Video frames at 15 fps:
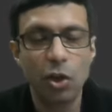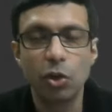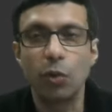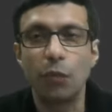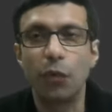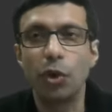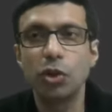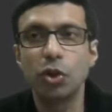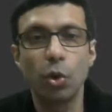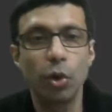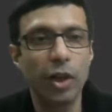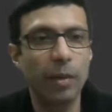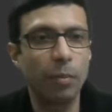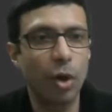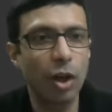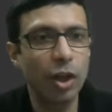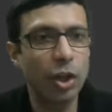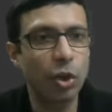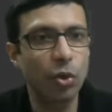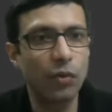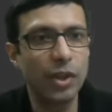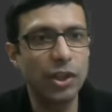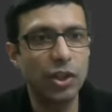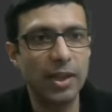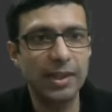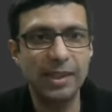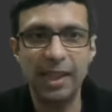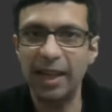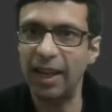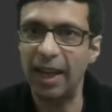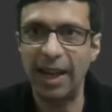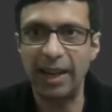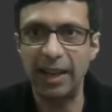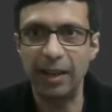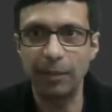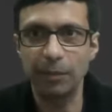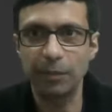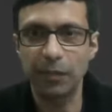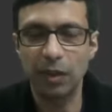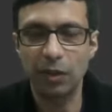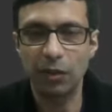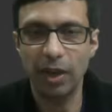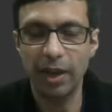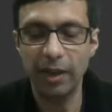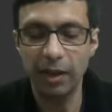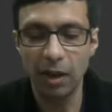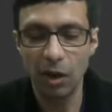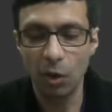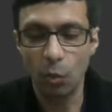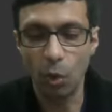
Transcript: So for sodium molecule, we just say Na, right?